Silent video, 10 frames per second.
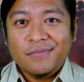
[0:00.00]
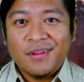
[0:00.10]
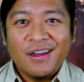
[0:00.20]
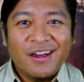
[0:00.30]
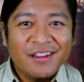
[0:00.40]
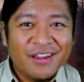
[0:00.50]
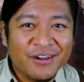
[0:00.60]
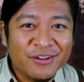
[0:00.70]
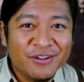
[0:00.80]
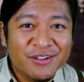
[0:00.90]
Hi there,
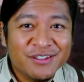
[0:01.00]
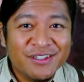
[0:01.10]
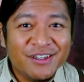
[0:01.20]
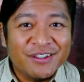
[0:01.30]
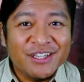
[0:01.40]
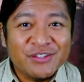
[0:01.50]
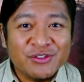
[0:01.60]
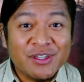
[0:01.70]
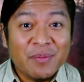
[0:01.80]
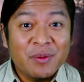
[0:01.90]
good to see you. Thanks for
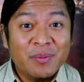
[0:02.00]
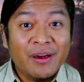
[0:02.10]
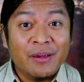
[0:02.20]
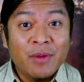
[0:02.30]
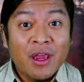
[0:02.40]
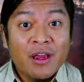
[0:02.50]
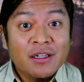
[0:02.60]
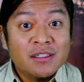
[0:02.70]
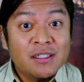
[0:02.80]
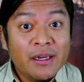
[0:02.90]
stopping by.
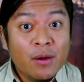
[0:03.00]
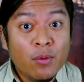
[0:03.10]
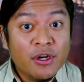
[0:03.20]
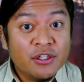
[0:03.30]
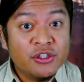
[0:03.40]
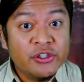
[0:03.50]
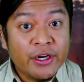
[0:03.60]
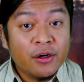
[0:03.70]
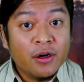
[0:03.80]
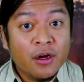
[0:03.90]
Today I wanted to
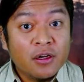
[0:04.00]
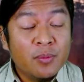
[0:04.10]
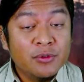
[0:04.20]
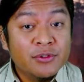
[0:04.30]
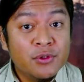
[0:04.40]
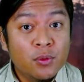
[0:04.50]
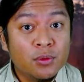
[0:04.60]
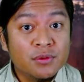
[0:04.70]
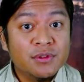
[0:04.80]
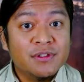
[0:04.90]
share a couple
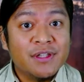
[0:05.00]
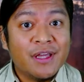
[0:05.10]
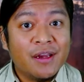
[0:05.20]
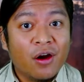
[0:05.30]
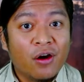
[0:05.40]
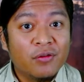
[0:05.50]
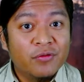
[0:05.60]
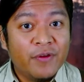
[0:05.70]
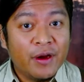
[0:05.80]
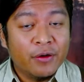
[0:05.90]
tools that are
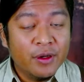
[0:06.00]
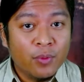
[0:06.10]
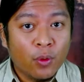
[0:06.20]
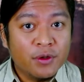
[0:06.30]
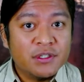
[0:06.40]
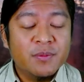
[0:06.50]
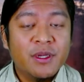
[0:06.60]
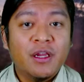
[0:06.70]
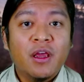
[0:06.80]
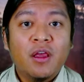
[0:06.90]
very important to
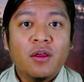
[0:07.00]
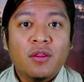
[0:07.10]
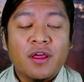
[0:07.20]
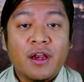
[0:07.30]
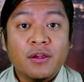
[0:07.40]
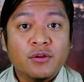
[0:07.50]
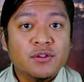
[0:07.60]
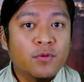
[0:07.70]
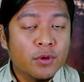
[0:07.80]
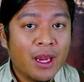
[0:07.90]
me that I use
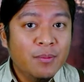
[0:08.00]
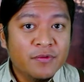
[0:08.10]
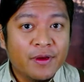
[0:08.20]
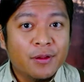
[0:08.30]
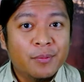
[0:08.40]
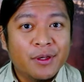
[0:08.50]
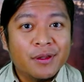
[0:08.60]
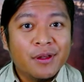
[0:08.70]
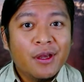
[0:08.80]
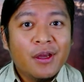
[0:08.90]
for game development.
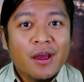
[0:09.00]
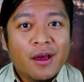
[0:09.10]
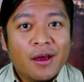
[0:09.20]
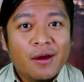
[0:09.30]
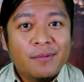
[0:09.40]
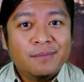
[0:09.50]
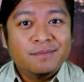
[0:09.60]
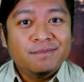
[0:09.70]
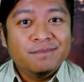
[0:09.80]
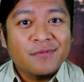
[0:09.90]

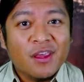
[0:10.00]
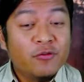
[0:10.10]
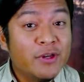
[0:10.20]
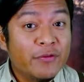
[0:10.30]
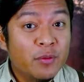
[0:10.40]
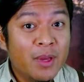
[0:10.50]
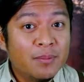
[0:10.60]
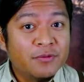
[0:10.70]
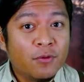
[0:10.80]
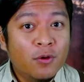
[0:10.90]
If we haven't met
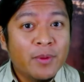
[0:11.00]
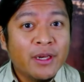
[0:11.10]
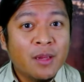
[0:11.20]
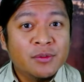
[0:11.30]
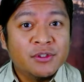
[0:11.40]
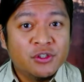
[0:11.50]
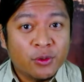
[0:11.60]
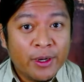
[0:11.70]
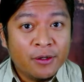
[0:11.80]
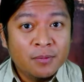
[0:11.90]
before, my name is
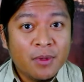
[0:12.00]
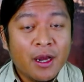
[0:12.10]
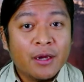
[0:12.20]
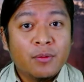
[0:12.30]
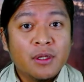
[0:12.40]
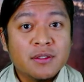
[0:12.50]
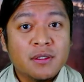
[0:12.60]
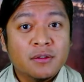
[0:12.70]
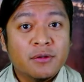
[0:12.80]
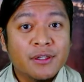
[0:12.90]
Jerrel. I run
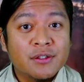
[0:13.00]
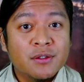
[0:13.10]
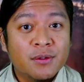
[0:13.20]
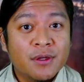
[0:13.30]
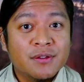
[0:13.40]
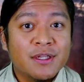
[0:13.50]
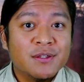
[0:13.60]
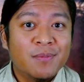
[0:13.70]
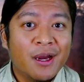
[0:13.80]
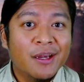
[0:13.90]
Sungrand Studios. That's
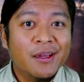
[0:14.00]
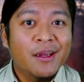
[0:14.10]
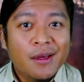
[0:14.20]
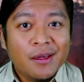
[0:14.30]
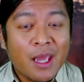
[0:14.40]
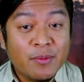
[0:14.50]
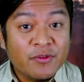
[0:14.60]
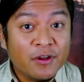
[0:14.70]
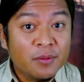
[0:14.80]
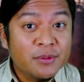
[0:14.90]
my game
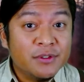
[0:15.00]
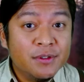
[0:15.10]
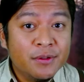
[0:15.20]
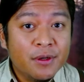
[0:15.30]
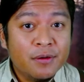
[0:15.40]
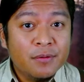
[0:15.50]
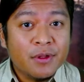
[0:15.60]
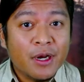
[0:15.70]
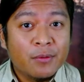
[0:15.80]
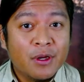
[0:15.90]
development studio that
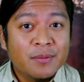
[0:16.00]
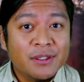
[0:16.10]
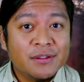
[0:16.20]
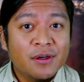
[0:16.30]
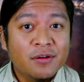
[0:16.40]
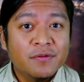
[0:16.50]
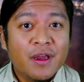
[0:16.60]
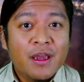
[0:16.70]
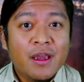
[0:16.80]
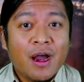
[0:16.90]
I run myself.
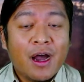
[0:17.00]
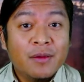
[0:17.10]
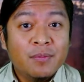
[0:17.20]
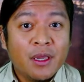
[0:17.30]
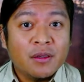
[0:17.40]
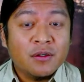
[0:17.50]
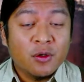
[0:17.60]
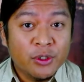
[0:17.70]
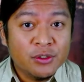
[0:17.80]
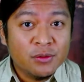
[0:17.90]
I make
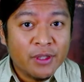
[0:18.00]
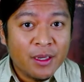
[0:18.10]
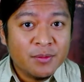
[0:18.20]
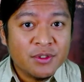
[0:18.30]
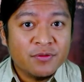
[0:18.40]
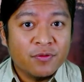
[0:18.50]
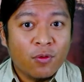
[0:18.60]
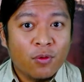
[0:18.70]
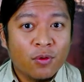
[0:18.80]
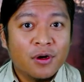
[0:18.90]
commercial games
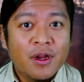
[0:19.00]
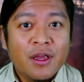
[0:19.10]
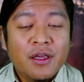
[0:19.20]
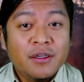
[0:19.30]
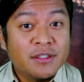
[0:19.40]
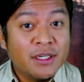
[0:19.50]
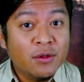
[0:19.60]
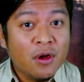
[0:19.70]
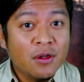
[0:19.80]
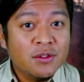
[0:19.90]
for Nintendo
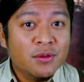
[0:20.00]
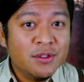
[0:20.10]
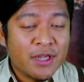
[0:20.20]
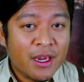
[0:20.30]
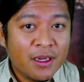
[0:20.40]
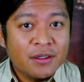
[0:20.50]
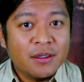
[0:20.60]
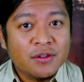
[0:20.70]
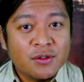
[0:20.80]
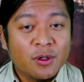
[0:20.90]
consoles, and
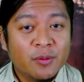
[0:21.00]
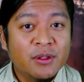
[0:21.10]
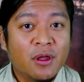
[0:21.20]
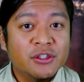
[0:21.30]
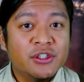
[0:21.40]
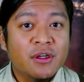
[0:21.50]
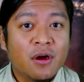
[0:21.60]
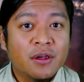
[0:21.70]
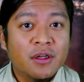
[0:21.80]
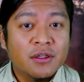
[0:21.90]
soon I'll be launching
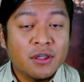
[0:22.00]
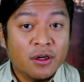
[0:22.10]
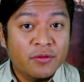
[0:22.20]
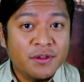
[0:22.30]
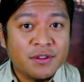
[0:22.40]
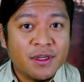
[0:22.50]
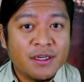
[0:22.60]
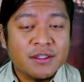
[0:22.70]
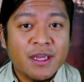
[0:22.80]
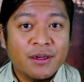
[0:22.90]
on Atari
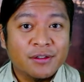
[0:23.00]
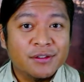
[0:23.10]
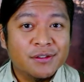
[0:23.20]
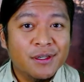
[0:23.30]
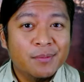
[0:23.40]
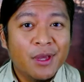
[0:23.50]
VCS and on Steam.